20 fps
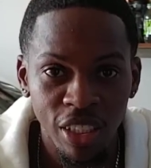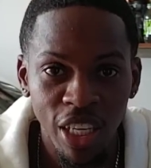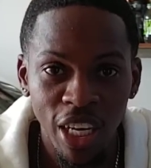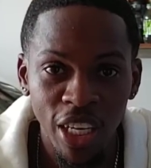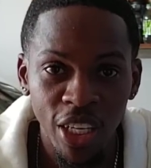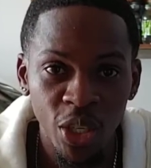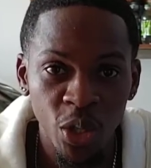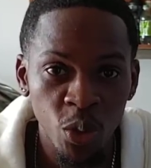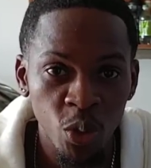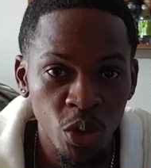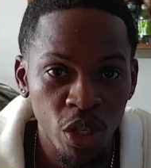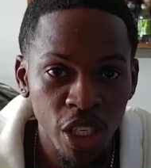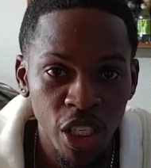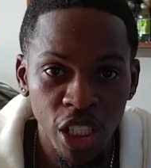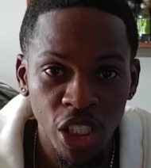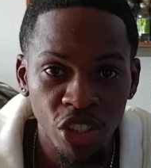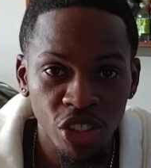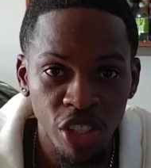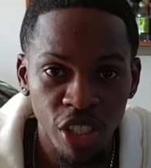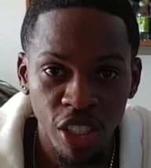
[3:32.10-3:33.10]
I knew the
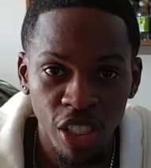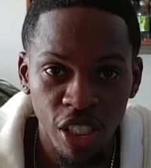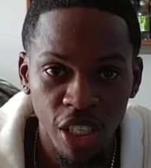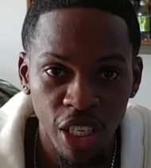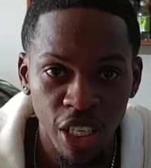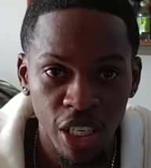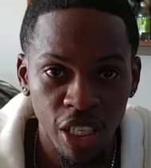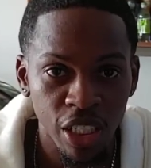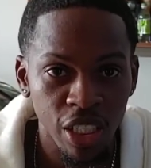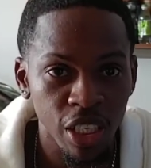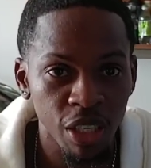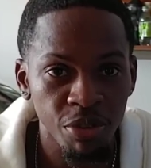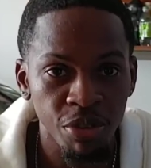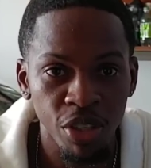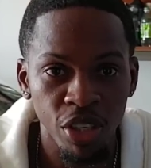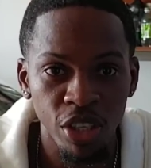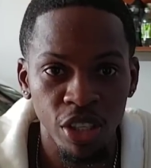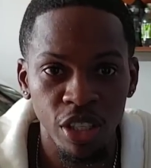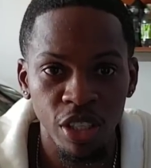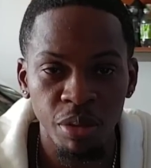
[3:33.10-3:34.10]
history of the car. I
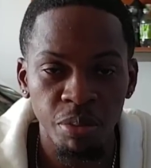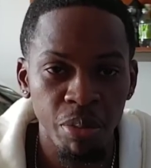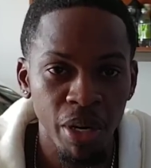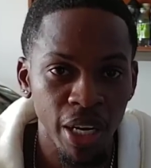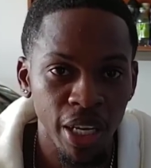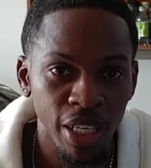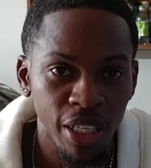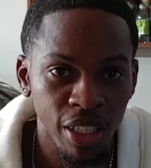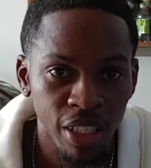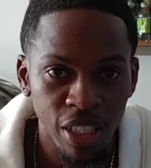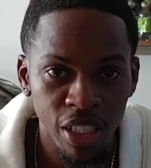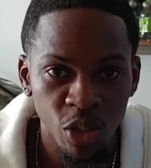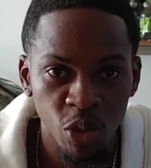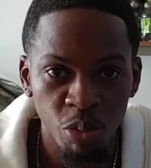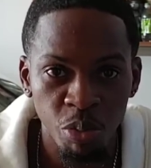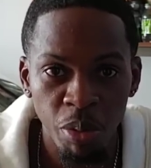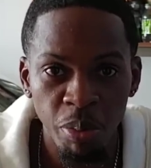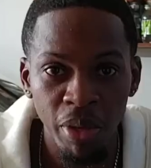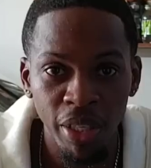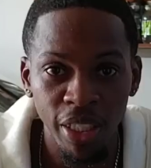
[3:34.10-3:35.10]
figured buying this
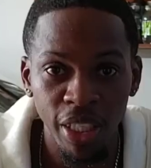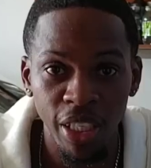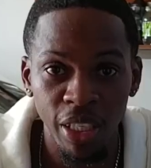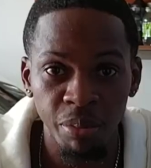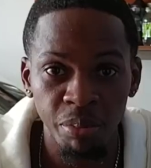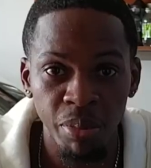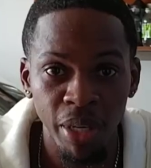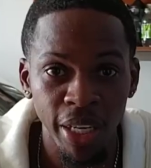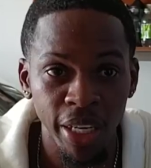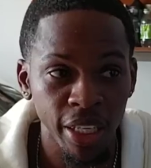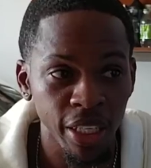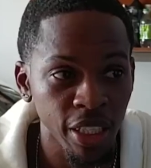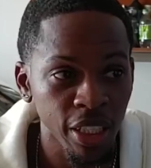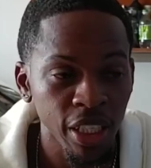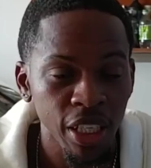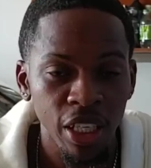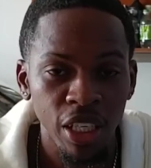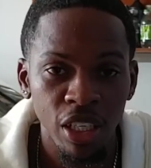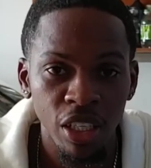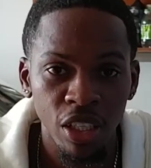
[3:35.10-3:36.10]
would be better than buying,
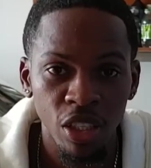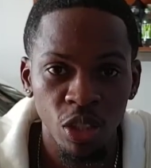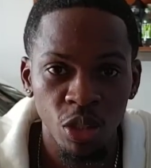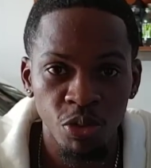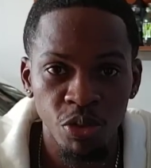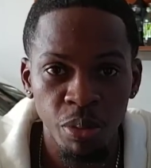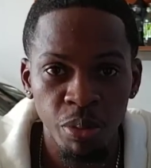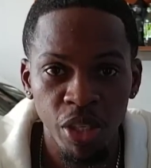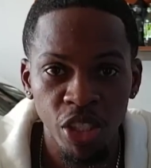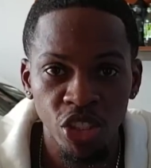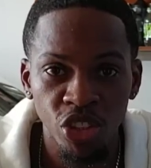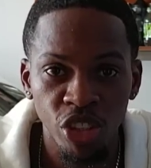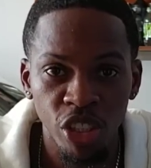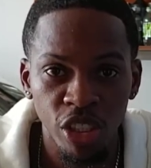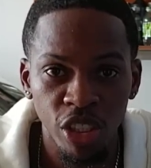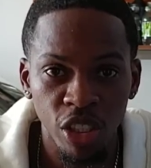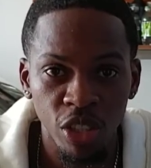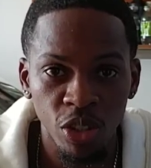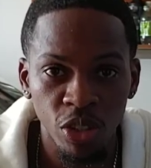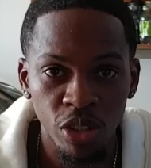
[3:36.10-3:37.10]
you know, from a
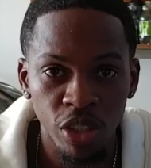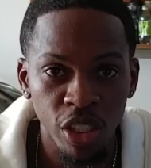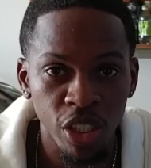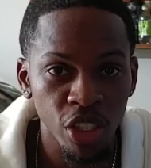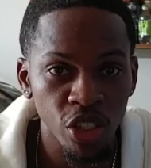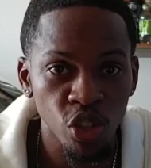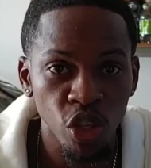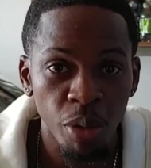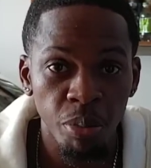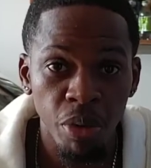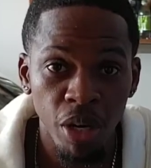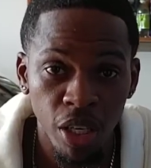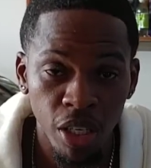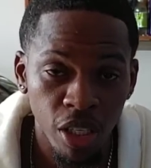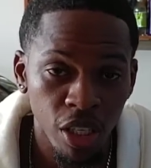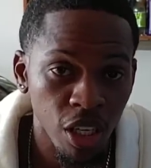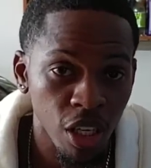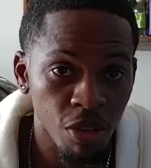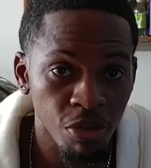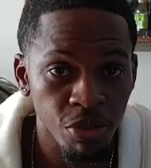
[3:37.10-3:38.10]
stranger out there. So I bought
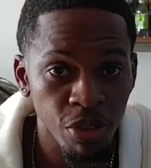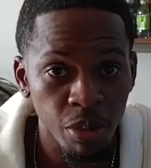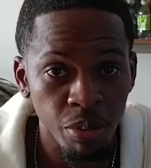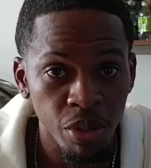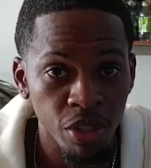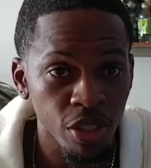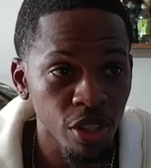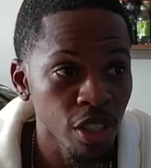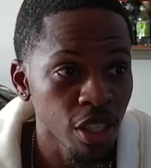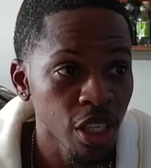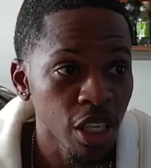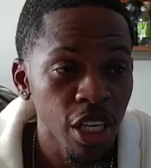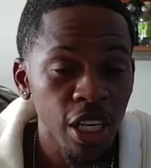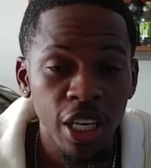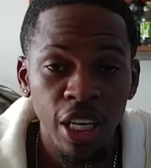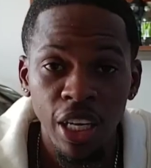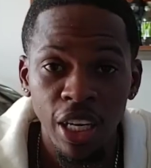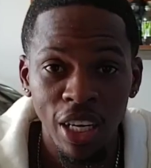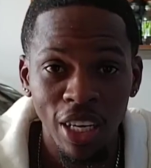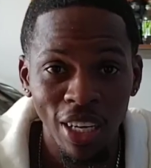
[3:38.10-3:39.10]
the car from her.
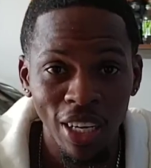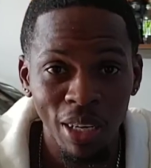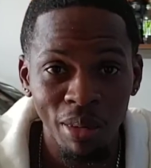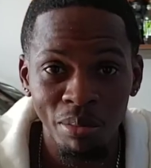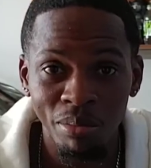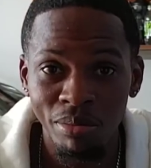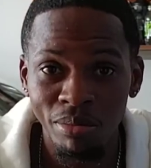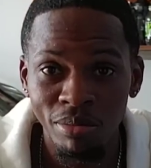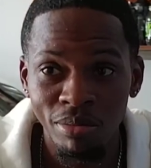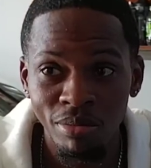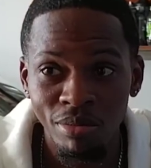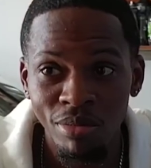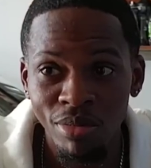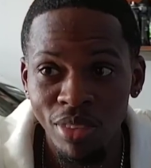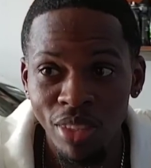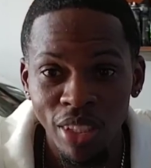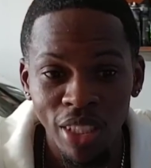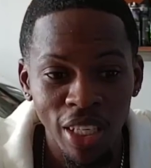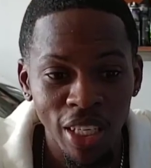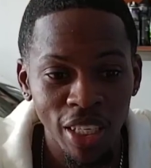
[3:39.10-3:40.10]

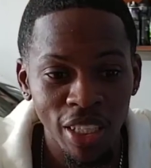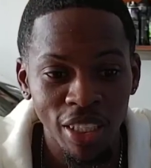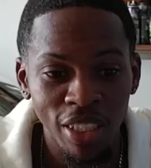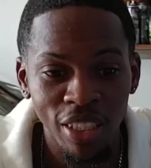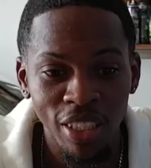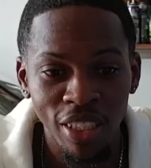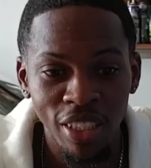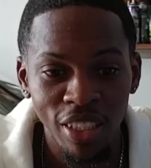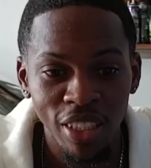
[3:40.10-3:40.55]
Like,